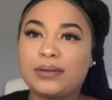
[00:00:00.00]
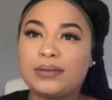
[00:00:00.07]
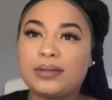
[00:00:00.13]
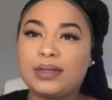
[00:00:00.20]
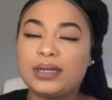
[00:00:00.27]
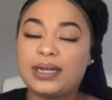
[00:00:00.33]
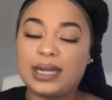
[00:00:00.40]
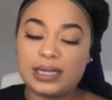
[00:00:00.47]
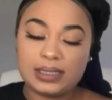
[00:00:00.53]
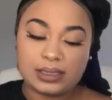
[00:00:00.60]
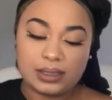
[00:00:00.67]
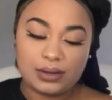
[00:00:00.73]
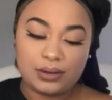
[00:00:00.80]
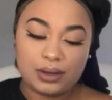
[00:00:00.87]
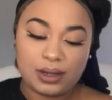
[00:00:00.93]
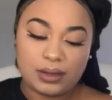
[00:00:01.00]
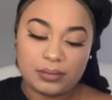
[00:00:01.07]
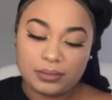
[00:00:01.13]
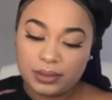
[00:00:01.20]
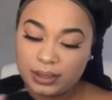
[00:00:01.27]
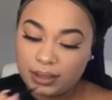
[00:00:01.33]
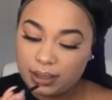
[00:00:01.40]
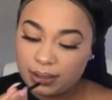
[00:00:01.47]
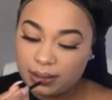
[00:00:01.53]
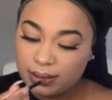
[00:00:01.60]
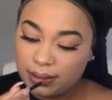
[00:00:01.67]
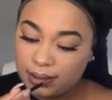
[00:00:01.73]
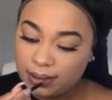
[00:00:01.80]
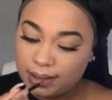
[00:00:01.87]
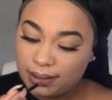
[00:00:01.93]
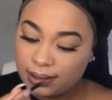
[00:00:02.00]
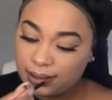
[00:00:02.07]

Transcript: Want a nice little ombre going.